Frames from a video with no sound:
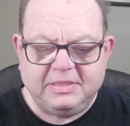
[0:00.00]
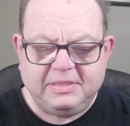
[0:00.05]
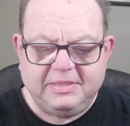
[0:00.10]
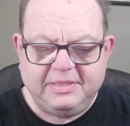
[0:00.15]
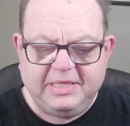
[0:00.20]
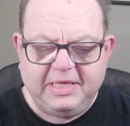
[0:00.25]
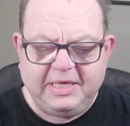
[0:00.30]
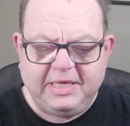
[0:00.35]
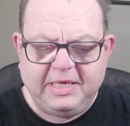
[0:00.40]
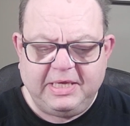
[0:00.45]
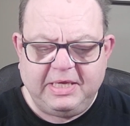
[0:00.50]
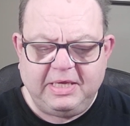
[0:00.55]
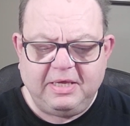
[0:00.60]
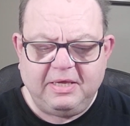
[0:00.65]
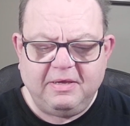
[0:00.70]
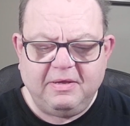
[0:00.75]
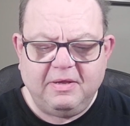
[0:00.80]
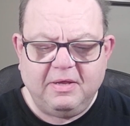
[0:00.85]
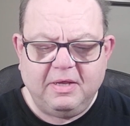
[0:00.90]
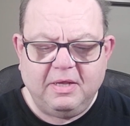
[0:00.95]
D.
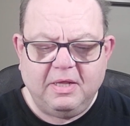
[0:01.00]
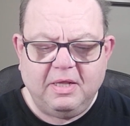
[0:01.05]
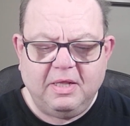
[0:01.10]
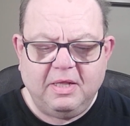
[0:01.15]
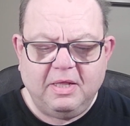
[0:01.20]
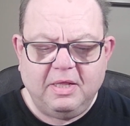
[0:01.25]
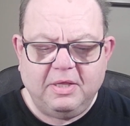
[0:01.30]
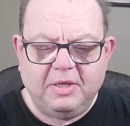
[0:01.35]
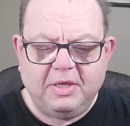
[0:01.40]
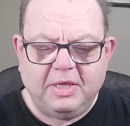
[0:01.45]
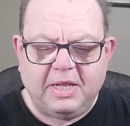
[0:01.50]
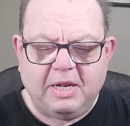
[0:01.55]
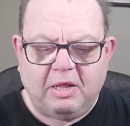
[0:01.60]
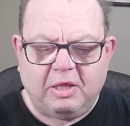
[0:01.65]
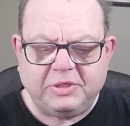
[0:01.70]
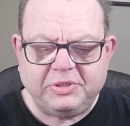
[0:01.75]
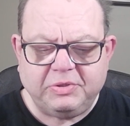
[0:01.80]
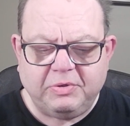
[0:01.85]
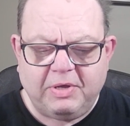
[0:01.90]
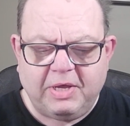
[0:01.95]
It
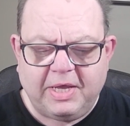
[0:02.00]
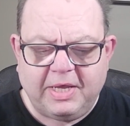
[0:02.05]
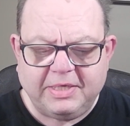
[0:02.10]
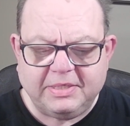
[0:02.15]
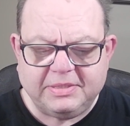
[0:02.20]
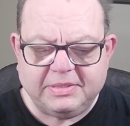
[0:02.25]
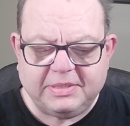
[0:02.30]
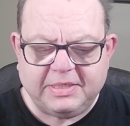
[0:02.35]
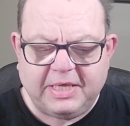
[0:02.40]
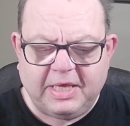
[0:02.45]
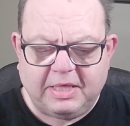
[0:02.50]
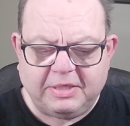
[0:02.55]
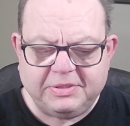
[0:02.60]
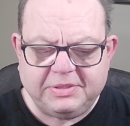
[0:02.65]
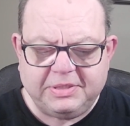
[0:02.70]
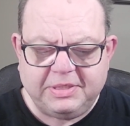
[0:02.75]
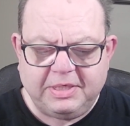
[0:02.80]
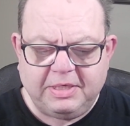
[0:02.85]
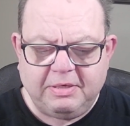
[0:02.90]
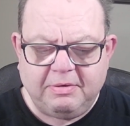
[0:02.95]
also has
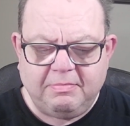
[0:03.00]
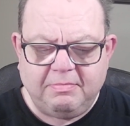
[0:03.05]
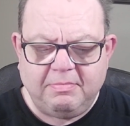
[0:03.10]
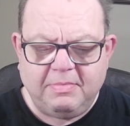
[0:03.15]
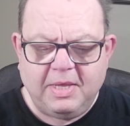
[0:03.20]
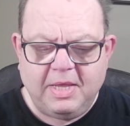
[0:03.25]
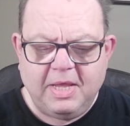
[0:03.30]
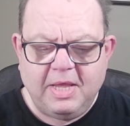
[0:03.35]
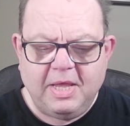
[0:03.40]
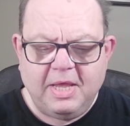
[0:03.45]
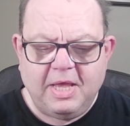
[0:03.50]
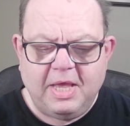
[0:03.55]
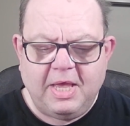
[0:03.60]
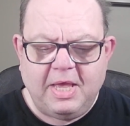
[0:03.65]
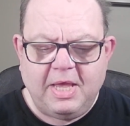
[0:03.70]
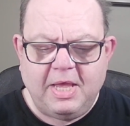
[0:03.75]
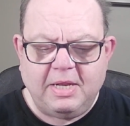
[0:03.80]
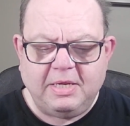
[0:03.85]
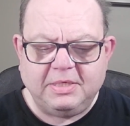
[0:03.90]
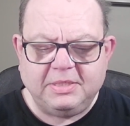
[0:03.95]
calcium
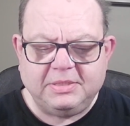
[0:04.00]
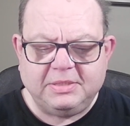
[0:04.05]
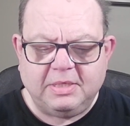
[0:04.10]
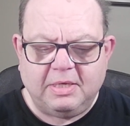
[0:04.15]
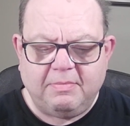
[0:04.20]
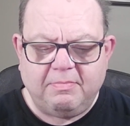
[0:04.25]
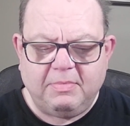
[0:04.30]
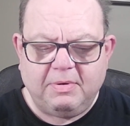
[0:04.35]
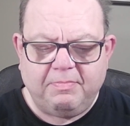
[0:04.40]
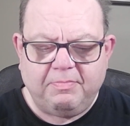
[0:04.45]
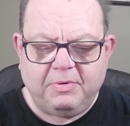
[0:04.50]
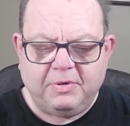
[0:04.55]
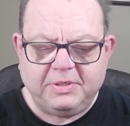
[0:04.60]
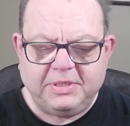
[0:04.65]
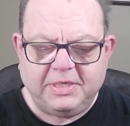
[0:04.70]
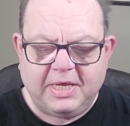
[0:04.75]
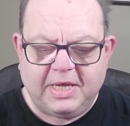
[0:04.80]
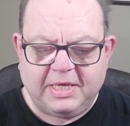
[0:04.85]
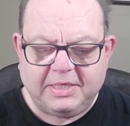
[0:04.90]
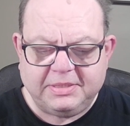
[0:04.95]
and some
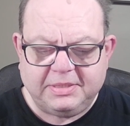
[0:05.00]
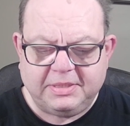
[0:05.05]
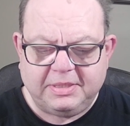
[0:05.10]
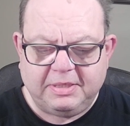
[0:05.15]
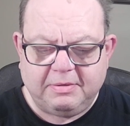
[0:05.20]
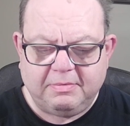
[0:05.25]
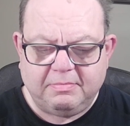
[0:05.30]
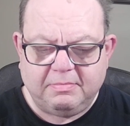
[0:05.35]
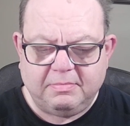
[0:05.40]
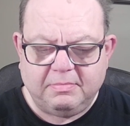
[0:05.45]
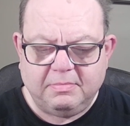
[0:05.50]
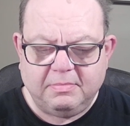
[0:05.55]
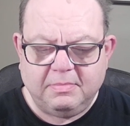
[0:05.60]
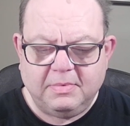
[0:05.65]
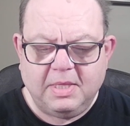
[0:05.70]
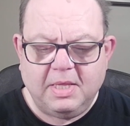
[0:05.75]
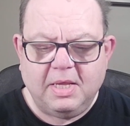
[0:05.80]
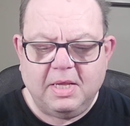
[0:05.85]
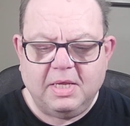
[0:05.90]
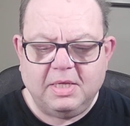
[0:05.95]
potassium.
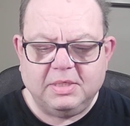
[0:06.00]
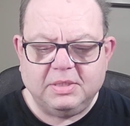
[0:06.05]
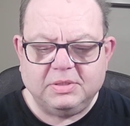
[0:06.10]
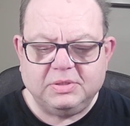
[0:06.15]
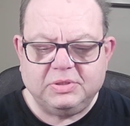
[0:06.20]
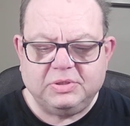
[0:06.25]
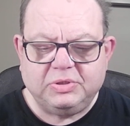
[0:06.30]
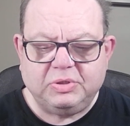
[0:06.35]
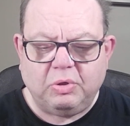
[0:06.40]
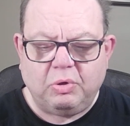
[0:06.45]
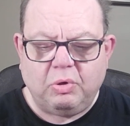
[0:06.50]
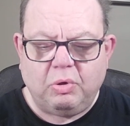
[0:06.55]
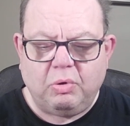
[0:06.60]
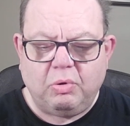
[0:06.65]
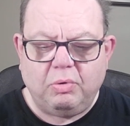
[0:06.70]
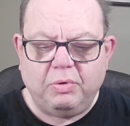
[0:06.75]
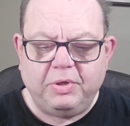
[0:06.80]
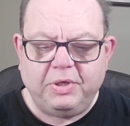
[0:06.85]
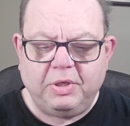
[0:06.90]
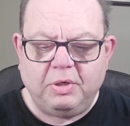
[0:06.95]

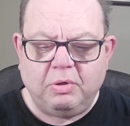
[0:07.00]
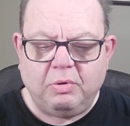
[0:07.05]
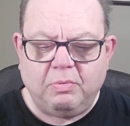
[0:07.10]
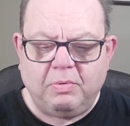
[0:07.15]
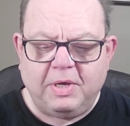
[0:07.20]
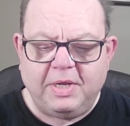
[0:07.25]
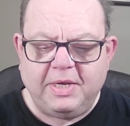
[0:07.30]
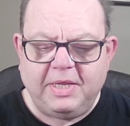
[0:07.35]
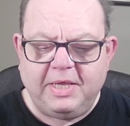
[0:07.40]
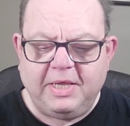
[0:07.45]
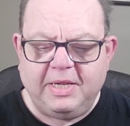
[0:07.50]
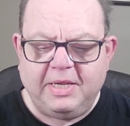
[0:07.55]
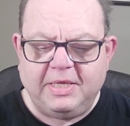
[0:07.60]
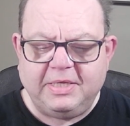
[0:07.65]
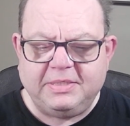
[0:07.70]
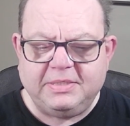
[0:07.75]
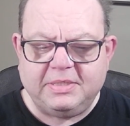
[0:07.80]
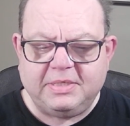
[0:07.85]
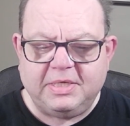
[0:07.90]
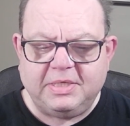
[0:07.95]
So, you know what? It
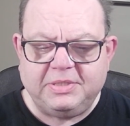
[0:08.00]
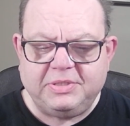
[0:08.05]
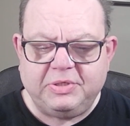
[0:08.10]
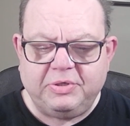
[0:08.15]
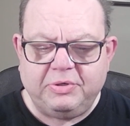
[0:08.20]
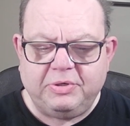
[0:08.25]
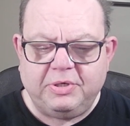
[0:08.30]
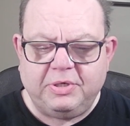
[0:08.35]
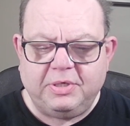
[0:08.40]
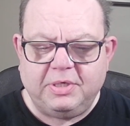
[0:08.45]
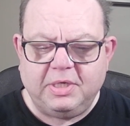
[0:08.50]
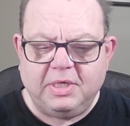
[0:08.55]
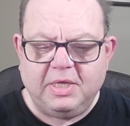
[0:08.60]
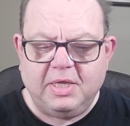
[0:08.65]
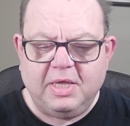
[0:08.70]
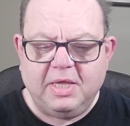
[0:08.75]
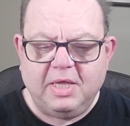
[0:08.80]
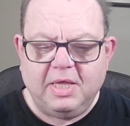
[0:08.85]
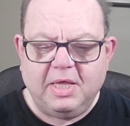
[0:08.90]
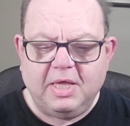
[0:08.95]
is considered
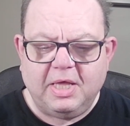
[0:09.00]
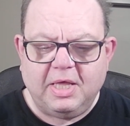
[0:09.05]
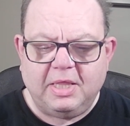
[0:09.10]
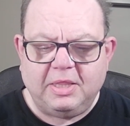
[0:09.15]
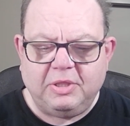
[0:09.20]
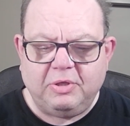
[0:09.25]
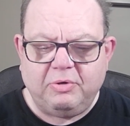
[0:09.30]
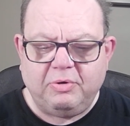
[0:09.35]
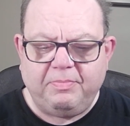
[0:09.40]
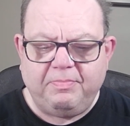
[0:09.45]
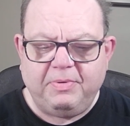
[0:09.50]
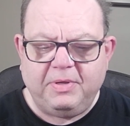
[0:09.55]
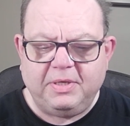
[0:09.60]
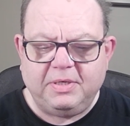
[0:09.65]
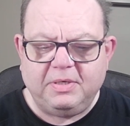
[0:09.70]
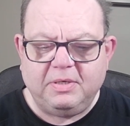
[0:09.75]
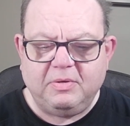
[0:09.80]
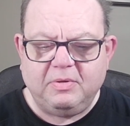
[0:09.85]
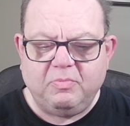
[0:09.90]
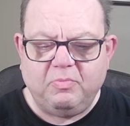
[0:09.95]
a little
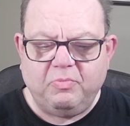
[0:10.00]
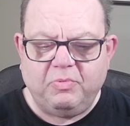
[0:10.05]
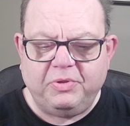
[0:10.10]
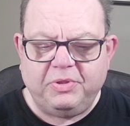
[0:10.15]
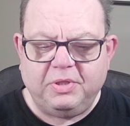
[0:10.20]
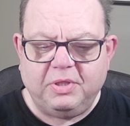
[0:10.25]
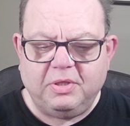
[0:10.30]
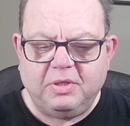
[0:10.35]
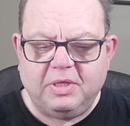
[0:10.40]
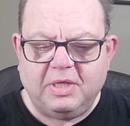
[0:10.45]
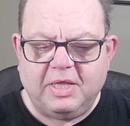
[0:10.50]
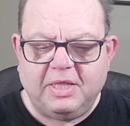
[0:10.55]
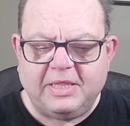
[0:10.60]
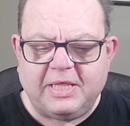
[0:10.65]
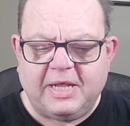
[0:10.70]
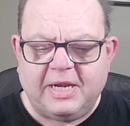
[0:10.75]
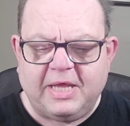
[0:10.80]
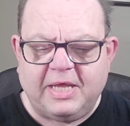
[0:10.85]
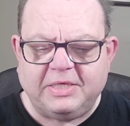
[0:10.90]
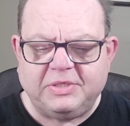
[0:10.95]
bit with
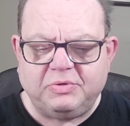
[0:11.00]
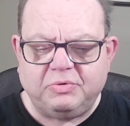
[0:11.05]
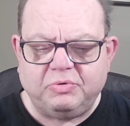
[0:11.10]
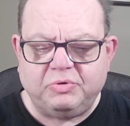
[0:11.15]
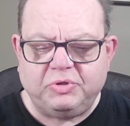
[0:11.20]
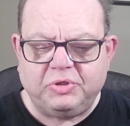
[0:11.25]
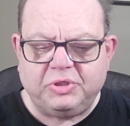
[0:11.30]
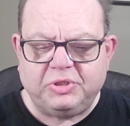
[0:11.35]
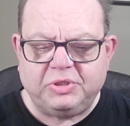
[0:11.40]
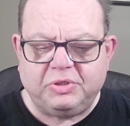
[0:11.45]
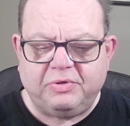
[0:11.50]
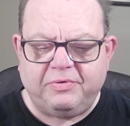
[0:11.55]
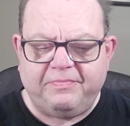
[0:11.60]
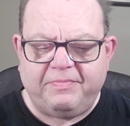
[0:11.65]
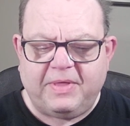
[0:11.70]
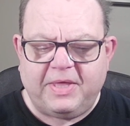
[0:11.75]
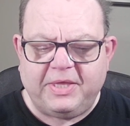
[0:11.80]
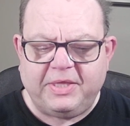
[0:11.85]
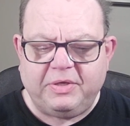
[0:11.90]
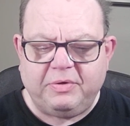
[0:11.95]
that has nutritional
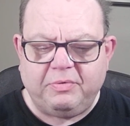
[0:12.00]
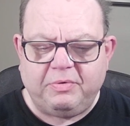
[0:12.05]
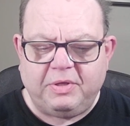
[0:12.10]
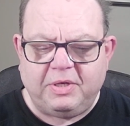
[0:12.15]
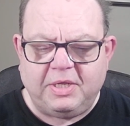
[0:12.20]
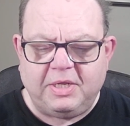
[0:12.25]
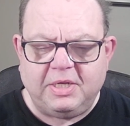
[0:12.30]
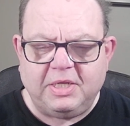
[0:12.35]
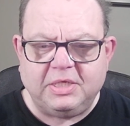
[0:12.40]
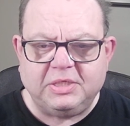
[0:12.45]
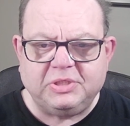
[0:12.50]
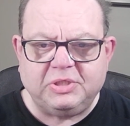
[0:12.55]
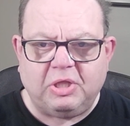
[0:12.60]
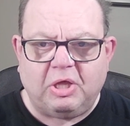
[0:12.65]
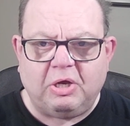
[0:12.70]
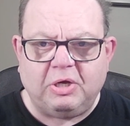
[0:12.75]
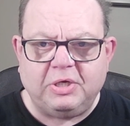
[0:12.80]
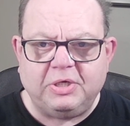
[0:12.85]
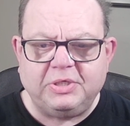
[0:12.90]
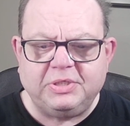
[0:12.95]
value in it as
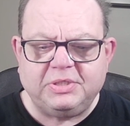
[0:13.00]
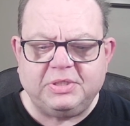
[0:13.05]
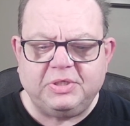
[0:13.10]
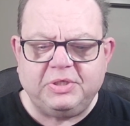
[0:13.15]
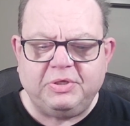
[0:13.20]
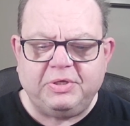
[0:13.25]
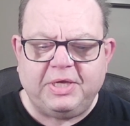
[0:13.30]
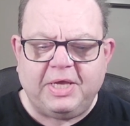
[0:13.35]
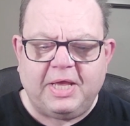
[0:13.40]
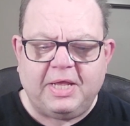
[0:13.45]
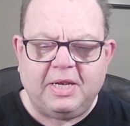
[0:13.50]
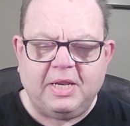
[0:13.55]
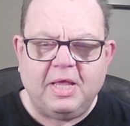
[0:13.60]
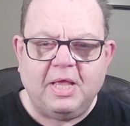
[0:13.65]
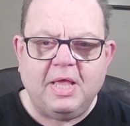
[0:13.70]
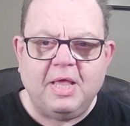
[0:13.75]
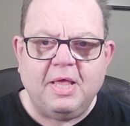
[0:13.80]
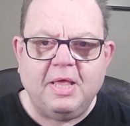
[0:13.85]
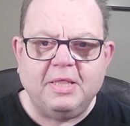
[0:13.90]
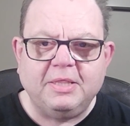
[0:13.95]
long as you get
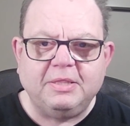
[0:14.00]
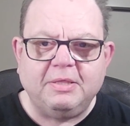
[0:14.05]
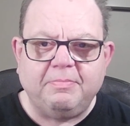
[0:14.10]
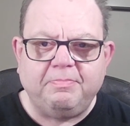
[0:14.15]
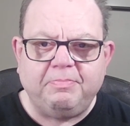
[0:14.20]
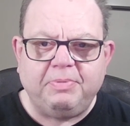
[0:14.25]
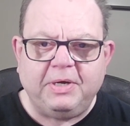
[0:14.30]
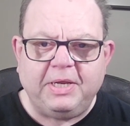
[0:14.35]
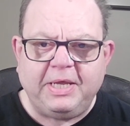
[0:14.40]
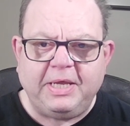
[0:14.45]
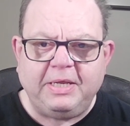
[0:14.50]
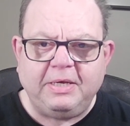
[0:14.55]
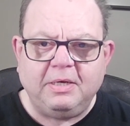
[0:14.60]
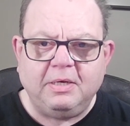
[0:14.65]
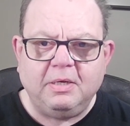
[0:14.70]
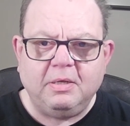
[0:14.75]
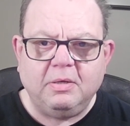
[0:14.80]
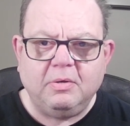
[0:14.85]
the plain